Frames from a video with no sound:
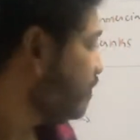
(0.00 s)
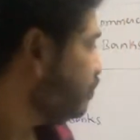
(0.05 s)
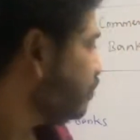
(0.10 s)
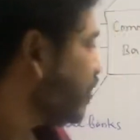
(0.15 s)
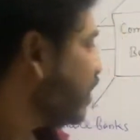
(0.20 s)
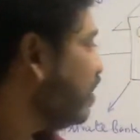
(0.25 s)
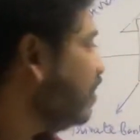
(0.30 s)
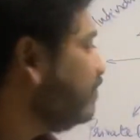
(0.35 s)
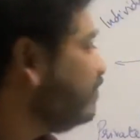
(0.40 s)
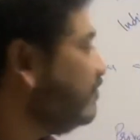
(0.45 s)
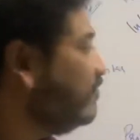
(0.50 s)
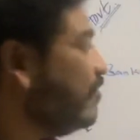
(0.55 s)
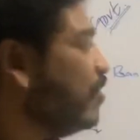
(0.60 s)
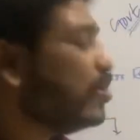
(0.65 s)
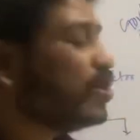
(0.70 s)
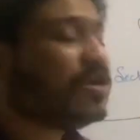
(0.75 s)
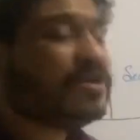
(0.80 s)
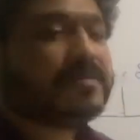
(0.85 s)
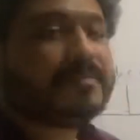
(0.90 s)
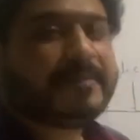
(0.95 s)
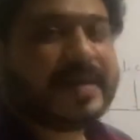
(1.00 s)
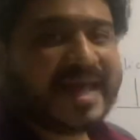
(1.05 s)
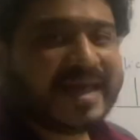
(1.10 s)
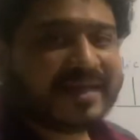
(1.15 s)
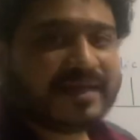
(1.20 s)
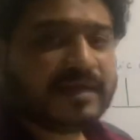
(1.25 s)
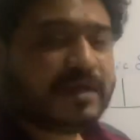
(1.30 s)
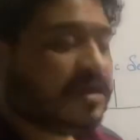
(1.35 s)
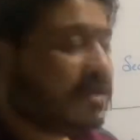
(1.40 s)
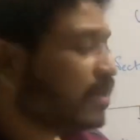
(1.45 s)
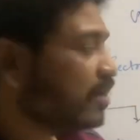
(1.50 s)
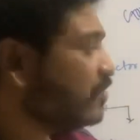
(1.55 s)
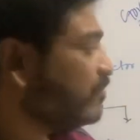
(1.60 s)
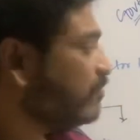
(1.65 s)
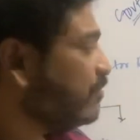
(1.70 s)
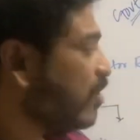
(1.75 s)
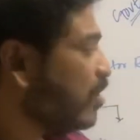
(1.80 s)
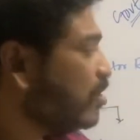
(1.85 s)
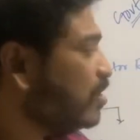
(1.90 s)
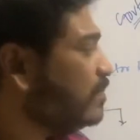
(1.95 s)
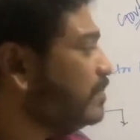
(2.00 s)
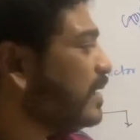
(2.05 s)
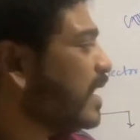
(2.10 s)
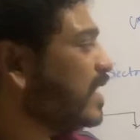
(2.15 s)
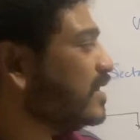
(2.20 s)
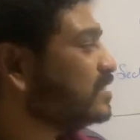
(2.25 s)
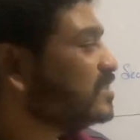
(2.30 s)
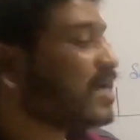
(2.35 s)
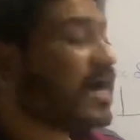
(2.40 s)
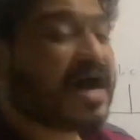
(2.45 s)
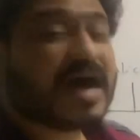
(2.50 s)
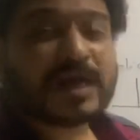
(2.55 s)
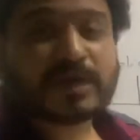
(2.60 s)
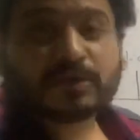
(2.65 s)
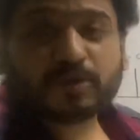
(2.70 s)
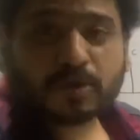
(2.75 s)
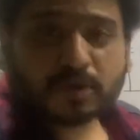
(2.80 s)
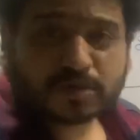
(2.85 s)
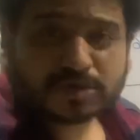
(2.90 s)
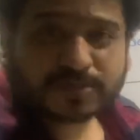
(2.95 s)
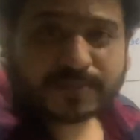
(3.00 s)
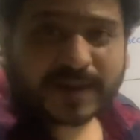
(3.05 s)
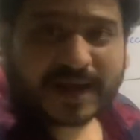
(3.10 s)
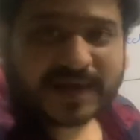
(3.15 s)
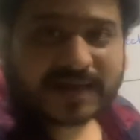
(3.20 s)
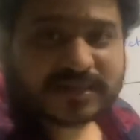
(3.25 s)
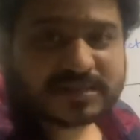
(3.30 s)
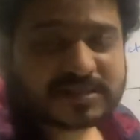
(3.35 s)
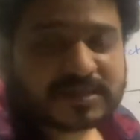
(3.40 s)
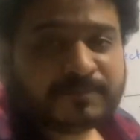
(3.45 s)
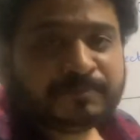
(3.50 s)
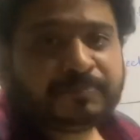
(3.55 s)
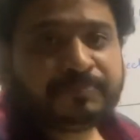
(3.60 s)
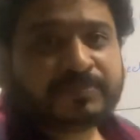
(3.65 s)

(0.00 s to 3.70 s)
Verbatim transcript: a foreign bank. Now, foreign banks are those banks